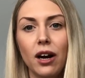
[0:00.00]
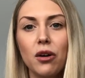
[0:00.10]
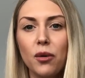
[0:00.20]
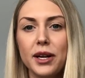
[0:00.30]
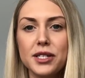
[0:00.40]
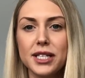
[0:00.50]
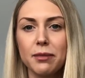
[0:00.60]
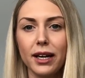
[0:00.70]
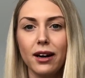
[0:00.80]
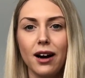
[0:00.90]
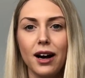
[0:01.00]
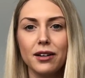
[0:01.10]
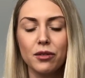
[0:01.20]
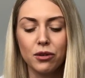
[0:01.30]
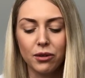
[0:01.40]
I always use my
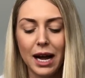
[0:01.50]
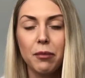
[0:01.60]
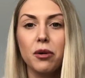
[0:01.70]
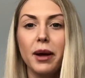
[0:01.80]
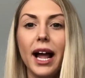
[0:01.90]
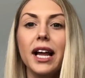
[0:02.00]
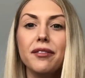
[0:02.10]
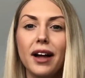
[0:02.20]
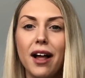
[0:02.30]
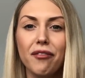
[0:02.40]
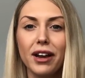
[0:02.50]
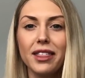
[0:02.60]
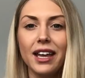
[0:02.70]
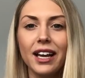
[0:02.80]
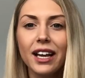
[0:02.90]
card or Apple Pay for
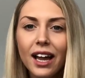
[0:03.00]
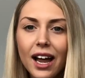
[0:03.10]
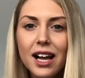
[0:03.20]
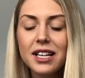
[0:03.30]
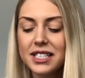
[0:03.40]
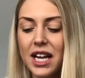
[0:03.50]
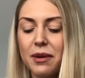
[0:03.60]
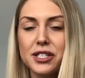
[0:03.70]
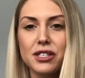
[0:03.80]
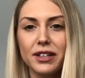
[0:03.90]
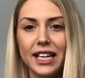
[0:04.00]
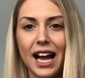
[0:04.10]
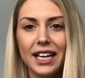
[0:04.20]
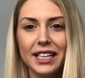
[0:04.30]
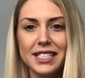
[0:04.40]
everything, so it's just really
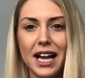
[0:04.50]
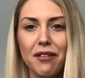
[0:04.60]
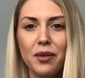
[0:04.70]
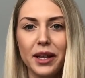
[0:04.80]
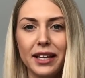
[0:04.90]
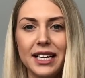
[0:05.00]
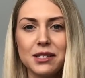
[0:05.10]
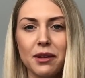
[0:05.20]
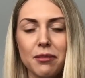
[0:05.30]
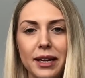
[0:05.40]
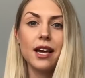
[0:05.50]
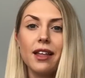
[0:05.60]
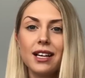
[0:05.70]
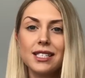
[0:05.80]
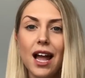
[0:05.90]
handy to have one of these with me. So
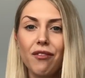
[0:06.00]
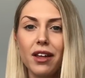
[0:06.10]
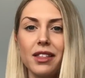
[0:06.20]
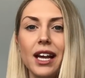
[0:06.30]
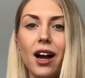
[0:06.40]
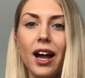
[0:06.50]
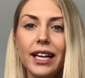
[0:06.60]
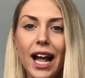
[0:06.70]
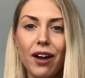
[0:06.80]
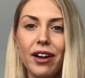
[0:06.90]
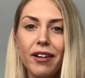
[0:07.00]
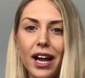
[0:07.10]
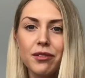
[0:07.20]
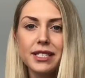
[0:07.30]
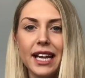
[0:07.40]
that's everything I carry
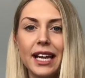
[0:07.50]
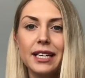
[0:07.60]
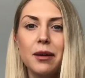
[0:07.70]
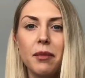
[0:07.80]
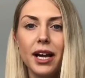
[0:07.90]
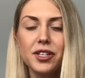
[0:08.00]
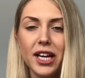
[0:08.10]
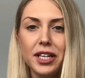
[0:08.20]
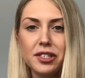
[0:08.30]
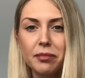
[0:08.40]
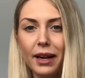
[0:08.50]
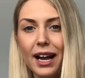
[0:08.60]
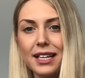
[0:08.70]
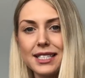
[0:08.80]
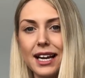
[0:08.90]
around in my changing
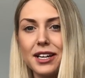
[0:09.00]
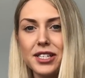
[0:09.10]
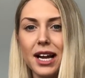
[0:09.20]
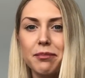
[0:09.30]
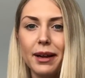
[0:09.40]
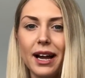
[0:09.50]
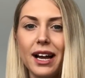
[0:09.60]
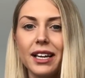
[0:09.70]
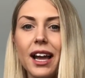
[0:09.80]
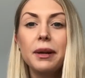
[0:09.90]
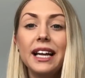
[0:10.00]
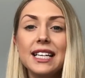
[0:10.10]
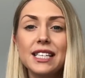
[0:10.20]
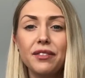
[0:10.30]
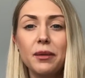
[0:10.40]
bag slash handbag.
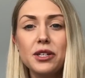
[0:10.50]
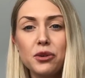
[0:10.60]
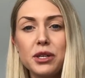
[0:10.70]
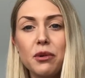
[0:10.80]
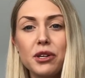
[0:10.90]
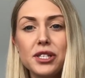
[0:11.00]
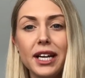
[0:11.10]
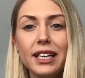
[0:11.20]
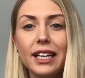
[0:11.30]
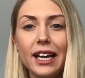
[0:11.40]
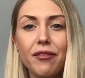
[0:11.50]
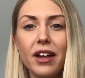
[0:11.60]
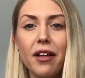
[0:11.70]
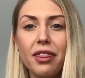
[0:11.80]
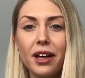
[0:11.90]
Please, if you enjoyed watching, give
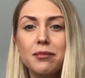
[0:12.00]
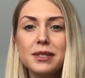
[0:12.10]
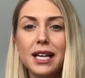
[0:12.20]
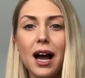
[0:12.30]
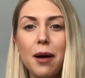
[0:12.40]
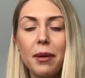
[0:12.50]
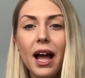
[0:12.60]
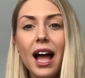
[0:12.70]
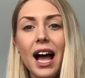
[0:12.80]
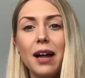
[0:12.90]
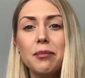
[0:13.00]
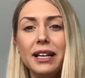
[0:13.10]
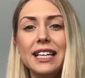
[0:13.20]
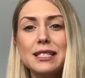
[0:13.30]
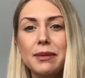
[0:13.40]
it a thumbs up, and
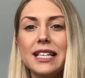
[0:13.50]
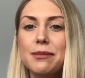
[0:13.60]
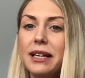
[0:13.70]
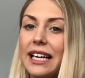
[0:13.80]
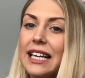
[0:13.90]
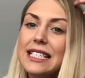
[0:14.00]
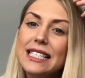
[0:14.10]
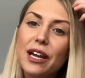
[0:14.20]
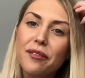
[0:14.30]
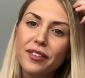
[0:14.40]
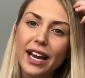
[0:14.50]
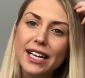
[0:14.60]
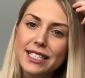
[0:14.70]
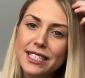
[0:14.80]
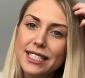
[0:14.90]
please don't
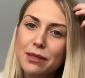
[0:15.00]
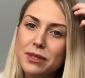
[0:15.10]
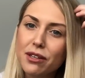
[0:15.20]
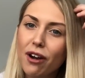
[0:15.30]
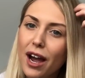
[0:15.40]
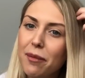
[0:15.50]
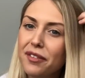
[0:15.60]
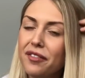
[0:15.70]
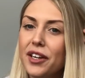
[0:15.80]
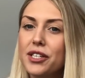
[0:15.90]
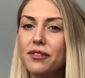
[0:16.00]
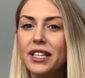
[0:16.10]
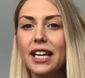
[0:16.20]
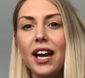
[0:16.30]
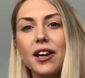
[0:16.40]
forget to subscribe for future
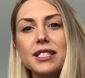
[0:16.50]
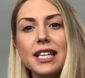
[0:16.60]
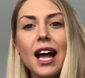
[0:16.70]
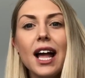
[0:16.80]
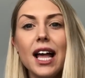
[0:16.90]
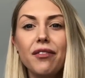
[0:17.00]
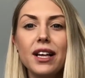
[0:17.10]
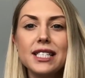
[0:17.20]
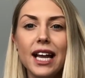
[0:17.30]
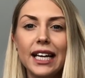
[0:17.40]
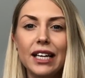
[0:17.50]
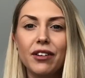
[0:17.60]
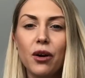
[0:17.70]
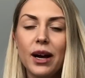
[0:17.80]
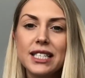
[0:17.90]
videos. If there's any
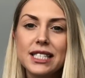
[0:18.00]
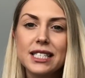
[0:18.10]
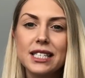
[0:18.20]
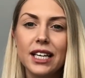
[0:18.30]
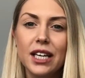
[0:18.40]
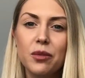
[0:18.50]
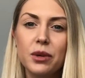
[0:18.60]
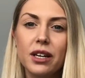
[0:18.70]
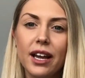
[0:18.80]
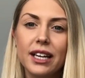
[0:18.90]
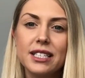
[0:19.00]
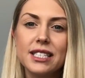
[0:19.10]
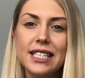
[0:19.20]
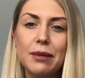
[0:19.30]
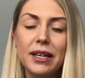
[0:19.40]
requests that you would like
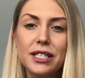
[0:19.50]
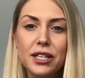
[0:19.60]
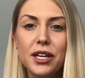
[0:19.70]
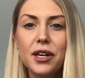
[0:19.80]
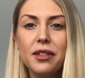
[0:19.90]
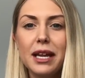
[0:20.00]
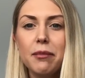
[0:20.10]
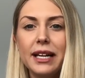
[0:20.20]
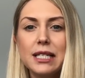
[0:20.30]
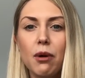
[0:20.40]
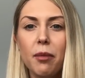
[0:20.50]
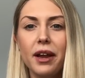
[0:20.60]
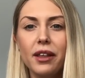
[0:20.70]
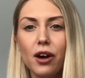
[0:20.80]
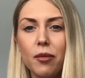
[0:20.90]
to see me do, then please pop
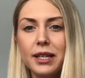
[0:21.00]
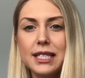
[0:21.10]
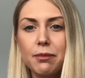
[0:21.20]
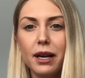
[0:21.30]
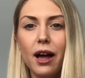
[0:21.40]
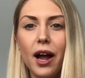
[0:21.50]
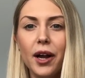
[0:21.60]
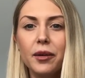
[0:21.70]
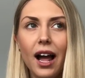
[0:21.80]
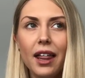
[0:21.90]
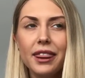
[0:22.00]
it in the comments below.